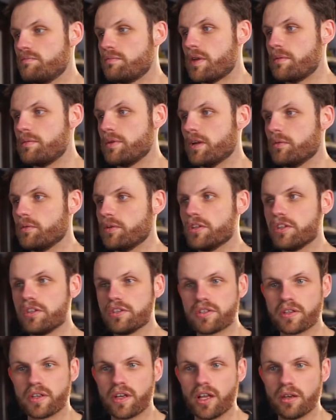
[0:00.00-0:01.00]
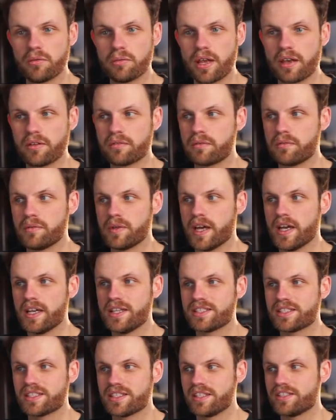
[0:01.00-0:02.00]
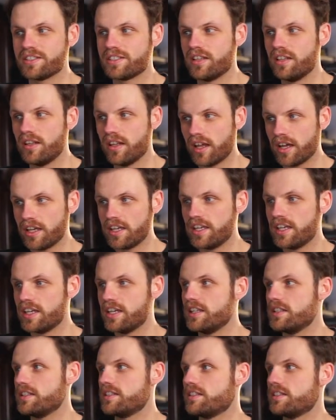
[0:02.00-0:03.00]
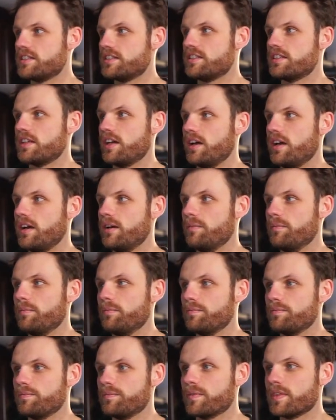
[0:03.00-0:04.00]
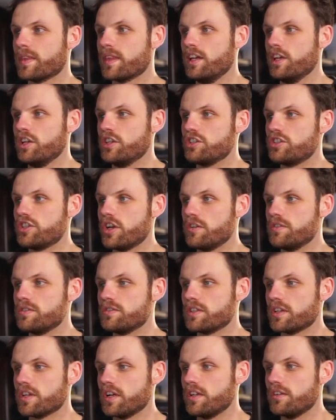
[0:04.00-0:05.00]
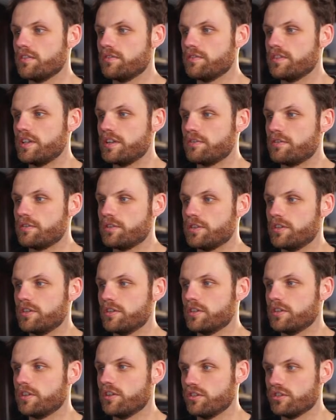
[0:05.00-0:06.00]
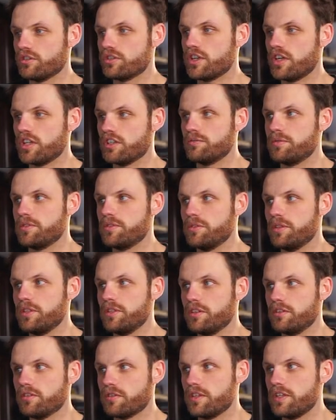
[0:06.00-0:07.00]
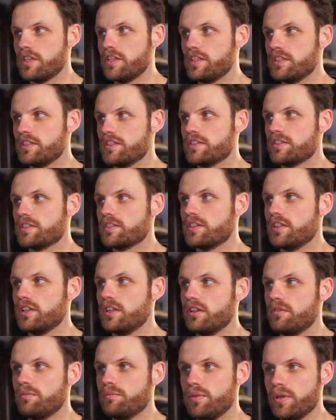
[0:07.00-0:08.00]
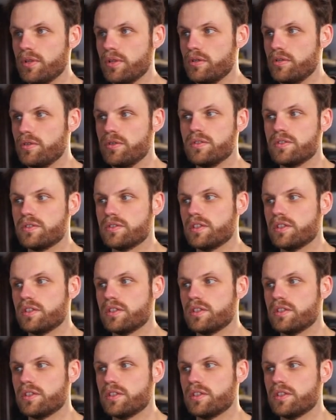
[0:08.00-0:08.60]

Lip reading: maybe I want to use the colour palette from that. It's nice and light. It's shows the kind of different contrast between the greens, blues,